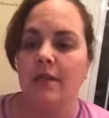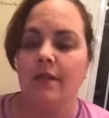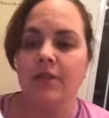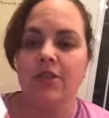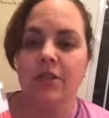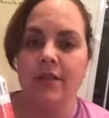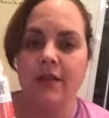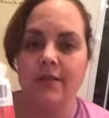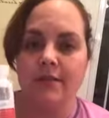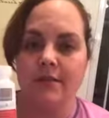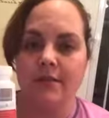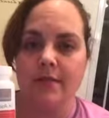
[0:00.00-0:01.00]

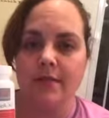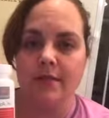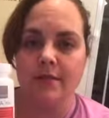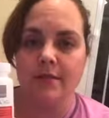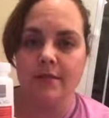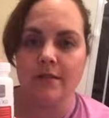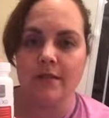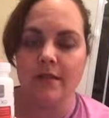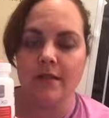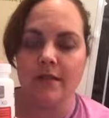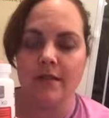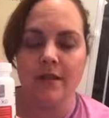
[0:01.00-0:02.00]
GX Assist,
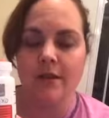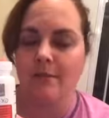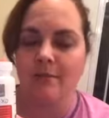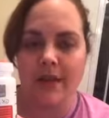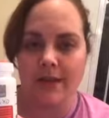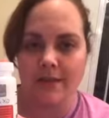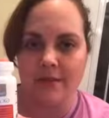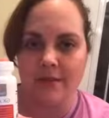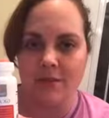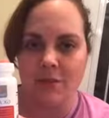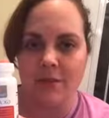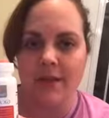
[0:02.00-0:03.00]
back to
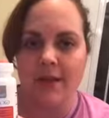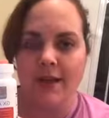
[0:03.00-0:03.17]
this one.